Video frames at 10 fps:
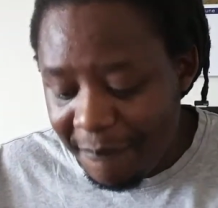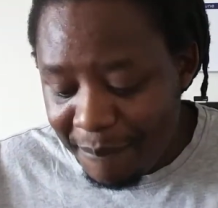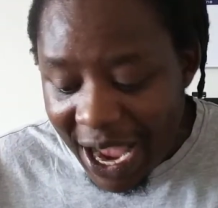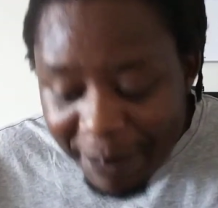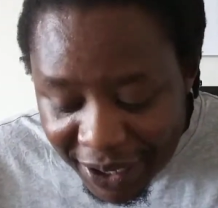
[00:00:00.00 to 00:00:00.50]

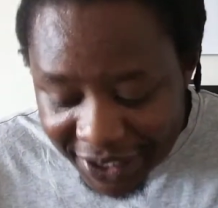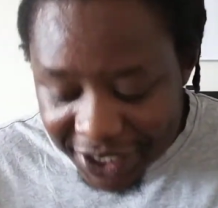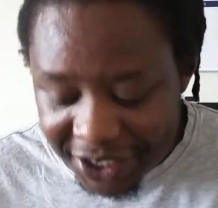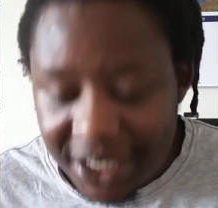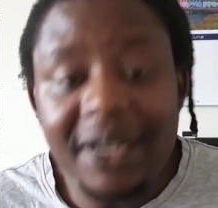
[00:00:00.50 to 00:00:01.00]
My
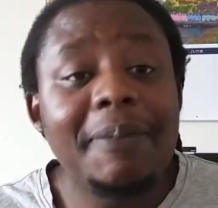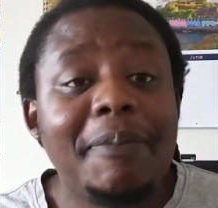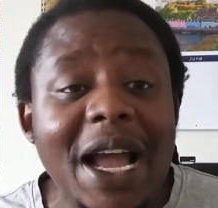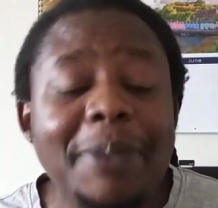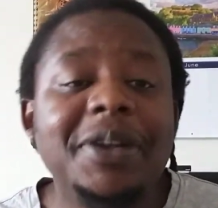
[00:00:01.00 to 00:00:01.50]
prediction
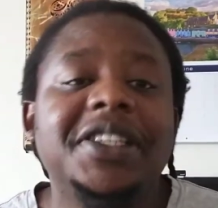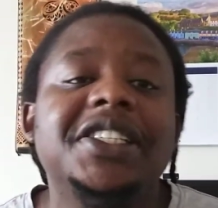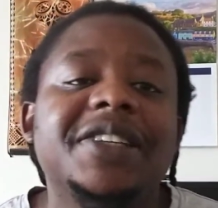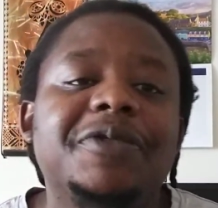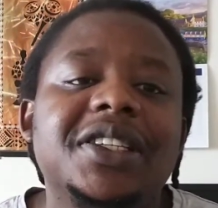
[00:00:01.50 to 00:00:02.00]

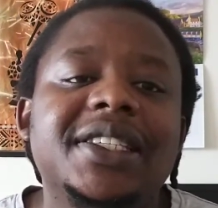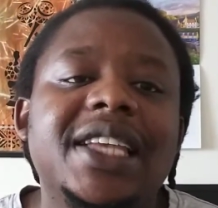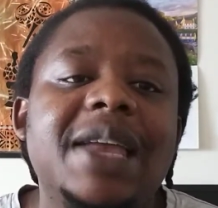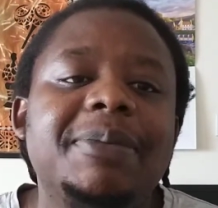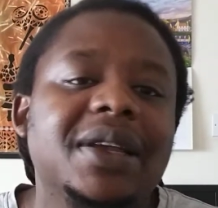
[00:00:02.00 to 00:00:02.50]
for this
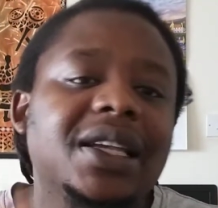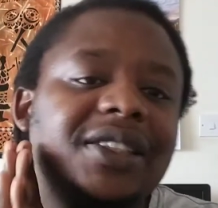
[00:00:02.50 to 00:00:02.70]
game